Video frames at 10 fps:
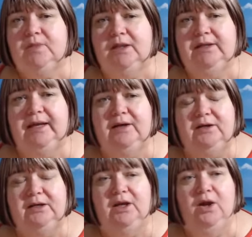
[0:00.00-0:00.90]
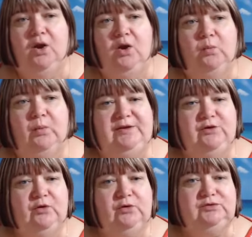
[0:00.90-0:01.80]
Now, when
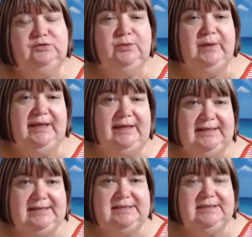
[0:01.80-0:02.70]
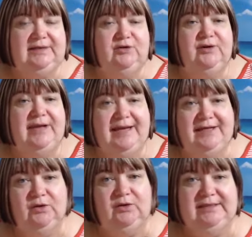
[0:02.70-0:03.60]
you're doing a list and
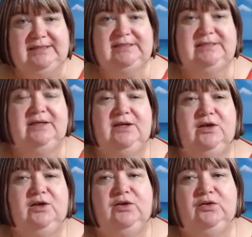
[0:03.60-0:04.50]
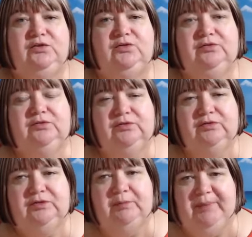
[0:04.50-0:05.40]
creating your list,
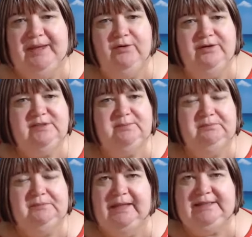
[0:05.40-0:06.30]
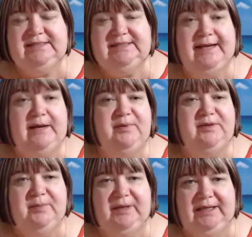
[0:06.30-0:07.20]
the better it's set up in
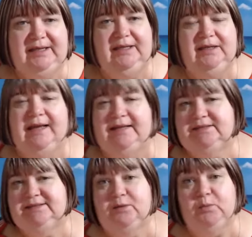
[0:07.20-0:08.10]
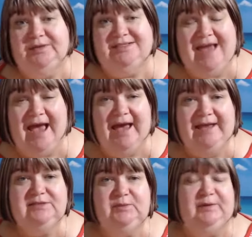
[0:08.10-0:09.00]
the beginning, as I said, with
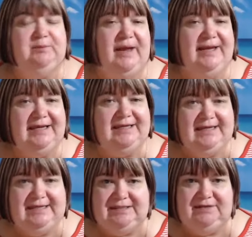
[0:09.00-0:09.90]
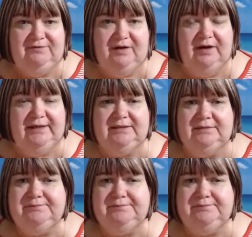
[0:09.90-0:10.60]
tags, with making it easy to find.